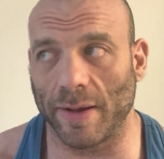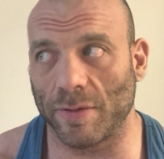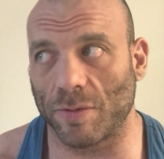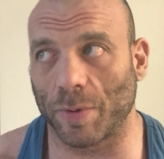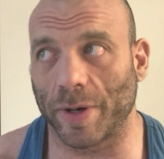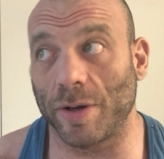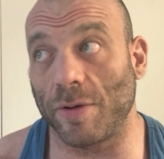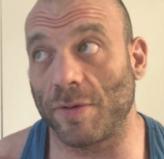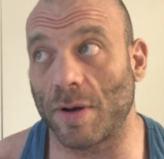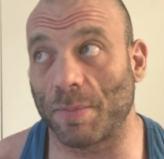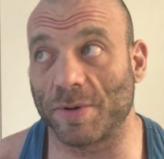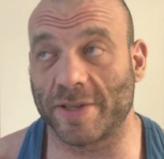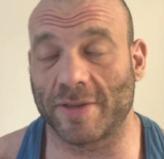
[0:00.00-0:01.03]
So we're gonna use
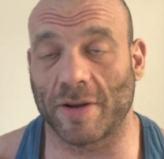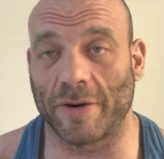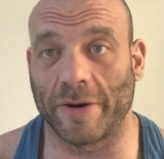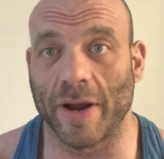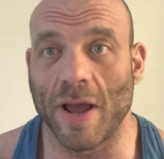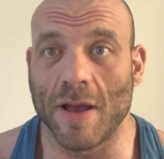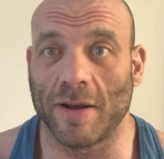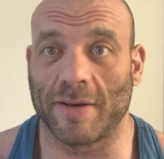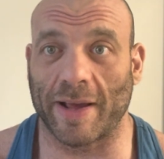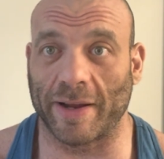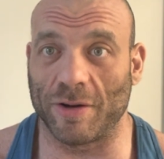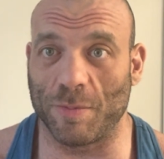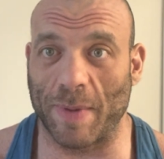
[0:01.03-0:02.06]
number 600, because I
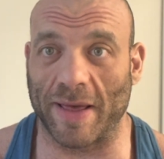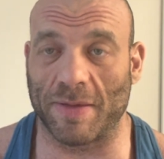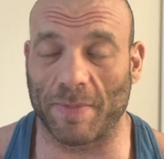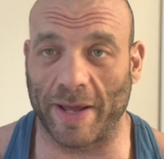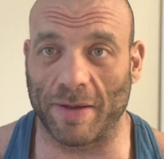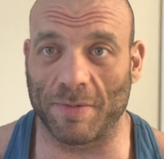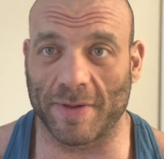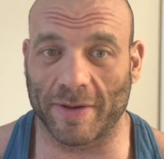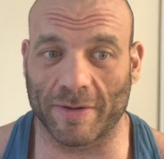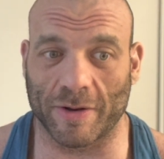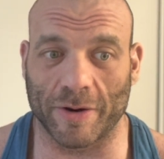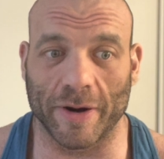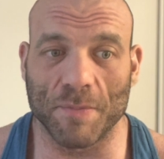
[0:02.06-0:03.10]
can do math in my head with
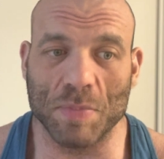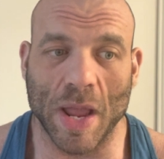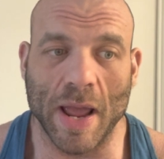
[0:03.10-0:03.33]
600.